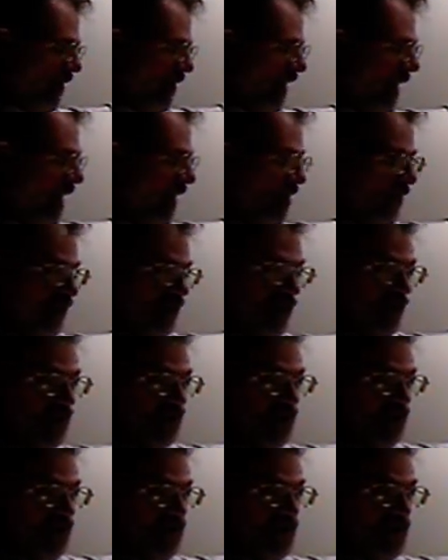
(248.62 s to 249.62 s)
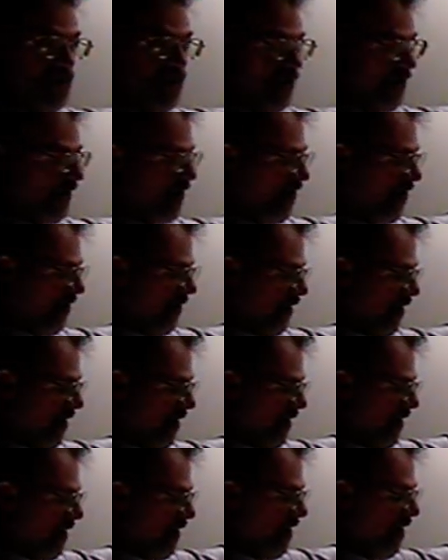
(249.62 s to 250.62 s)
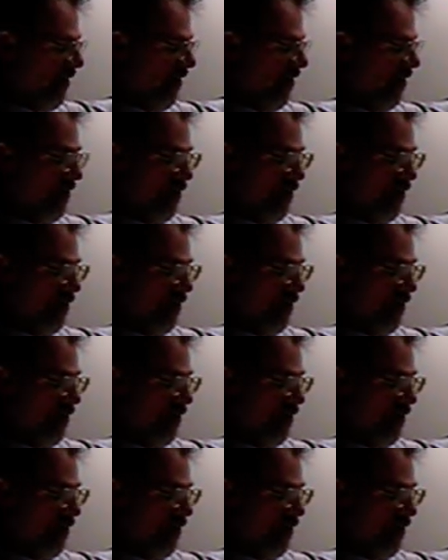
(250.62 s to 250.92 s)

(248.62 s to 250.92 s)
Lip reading: down a certain distance, there's